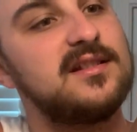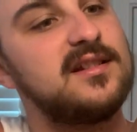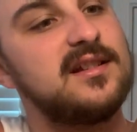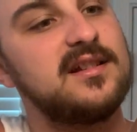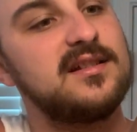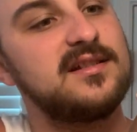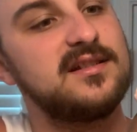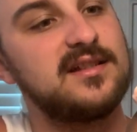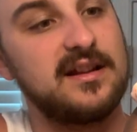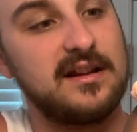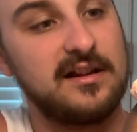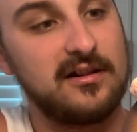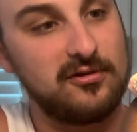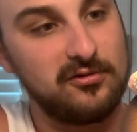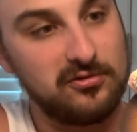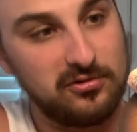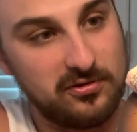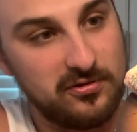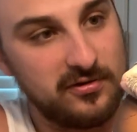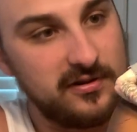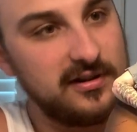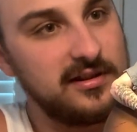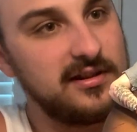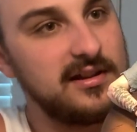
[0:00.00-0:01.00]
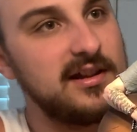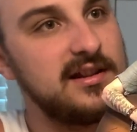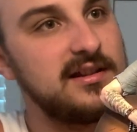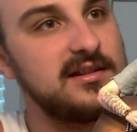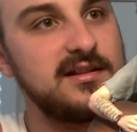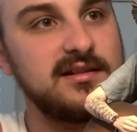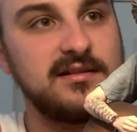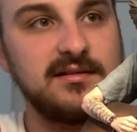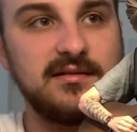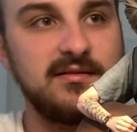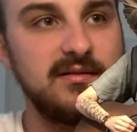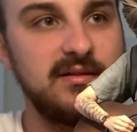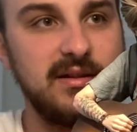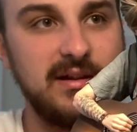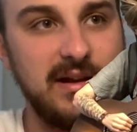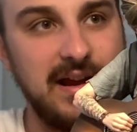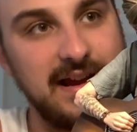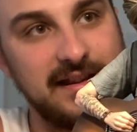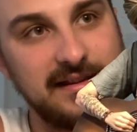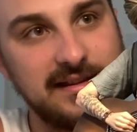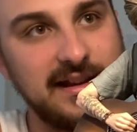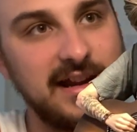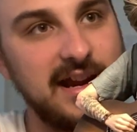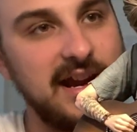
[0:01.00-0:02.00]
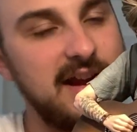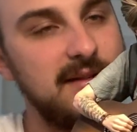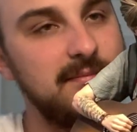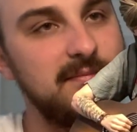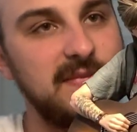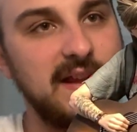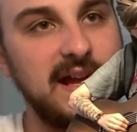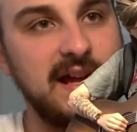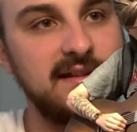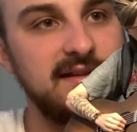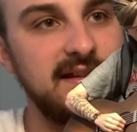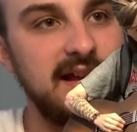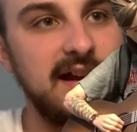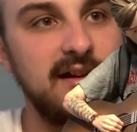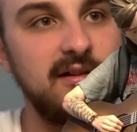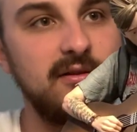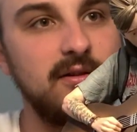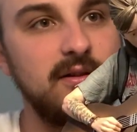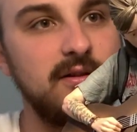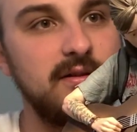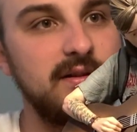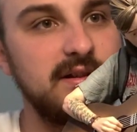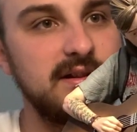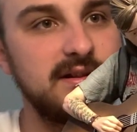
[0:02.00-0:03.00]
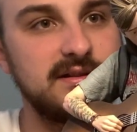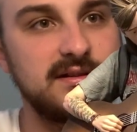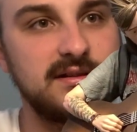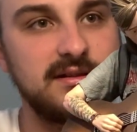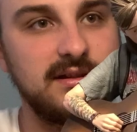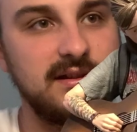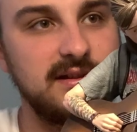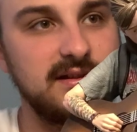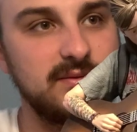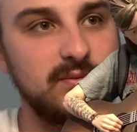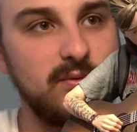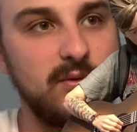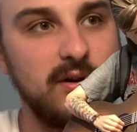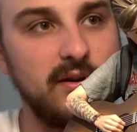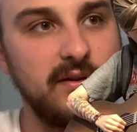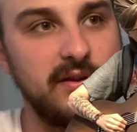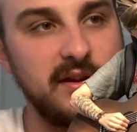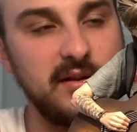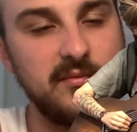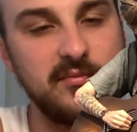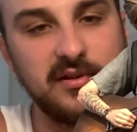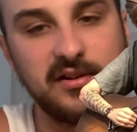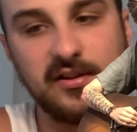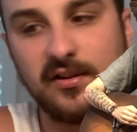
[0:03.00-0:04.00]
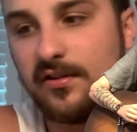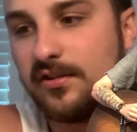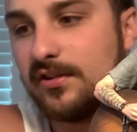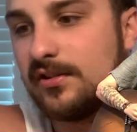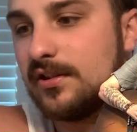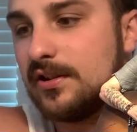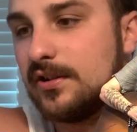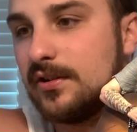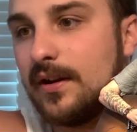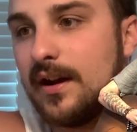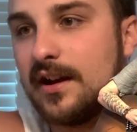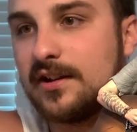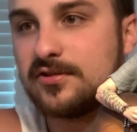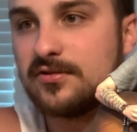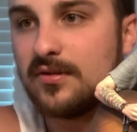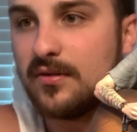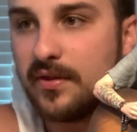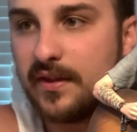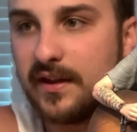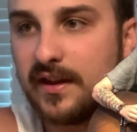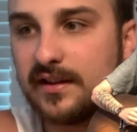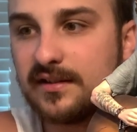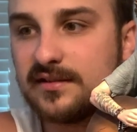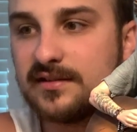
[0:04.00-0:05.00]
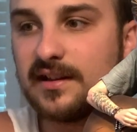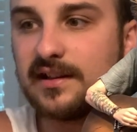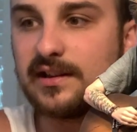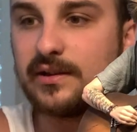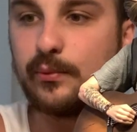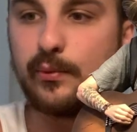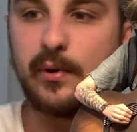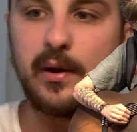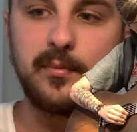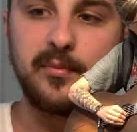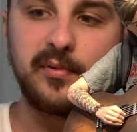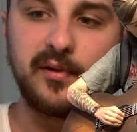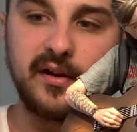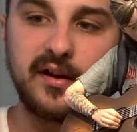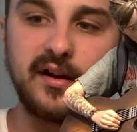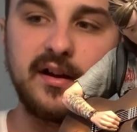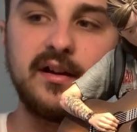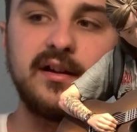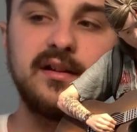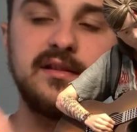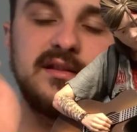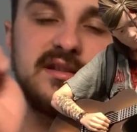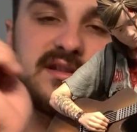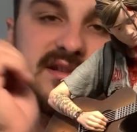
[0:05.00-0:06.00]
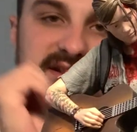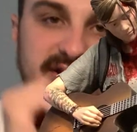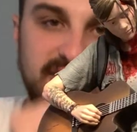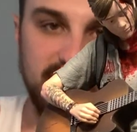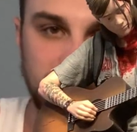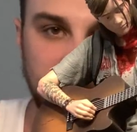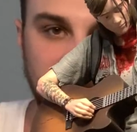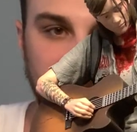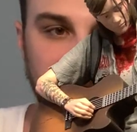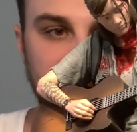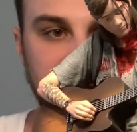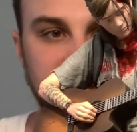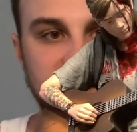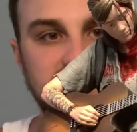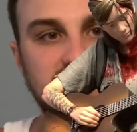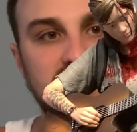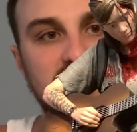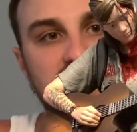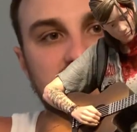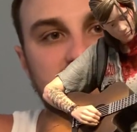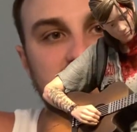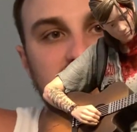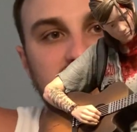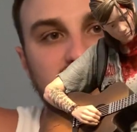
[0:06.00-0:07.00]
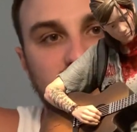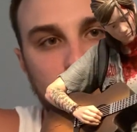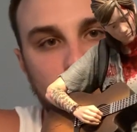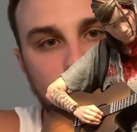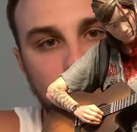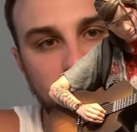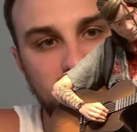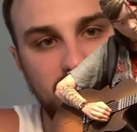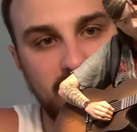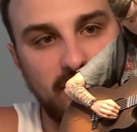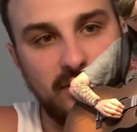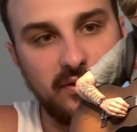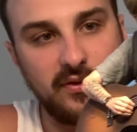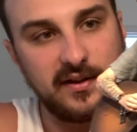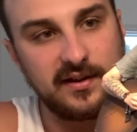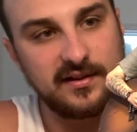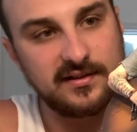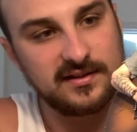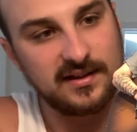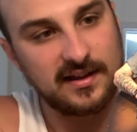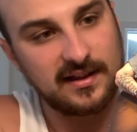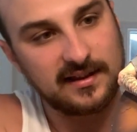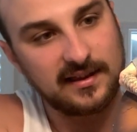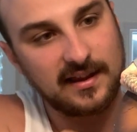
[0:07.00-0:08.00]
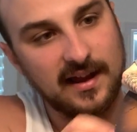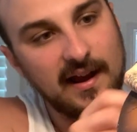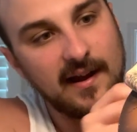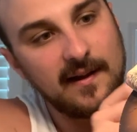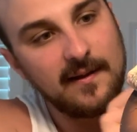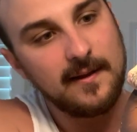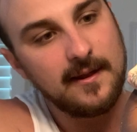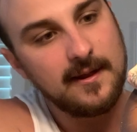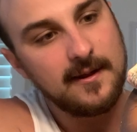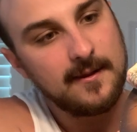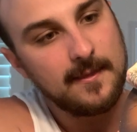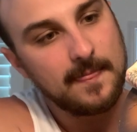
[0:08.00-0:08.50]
of this, including this and the game, that alone is worth it. But all the little extra things like the replica and the steelbook is cool little things like that.